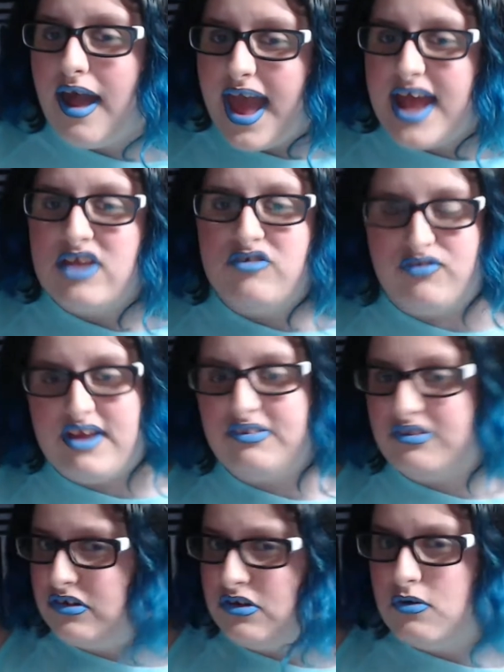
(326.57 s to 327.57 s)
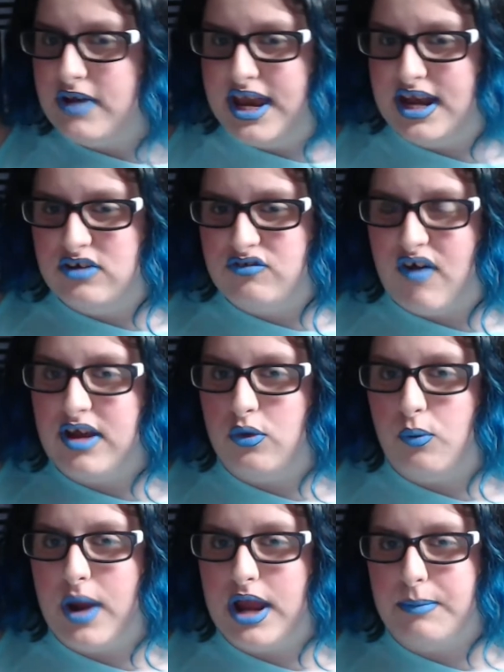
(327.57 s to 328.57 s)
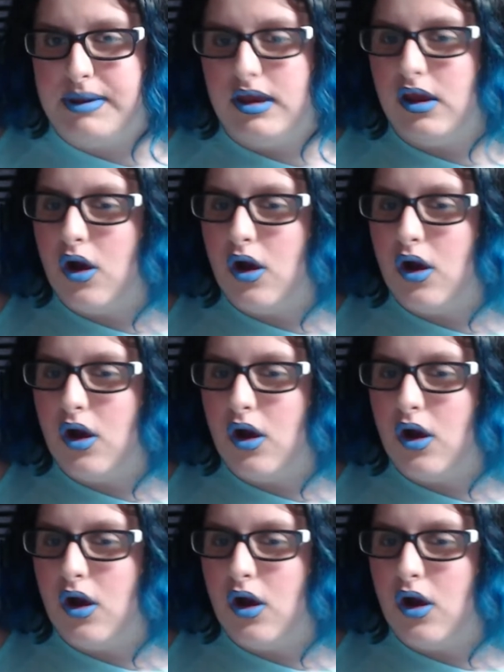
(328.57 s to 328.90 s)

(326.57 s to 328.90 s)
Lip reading: and if they still can't find a way to be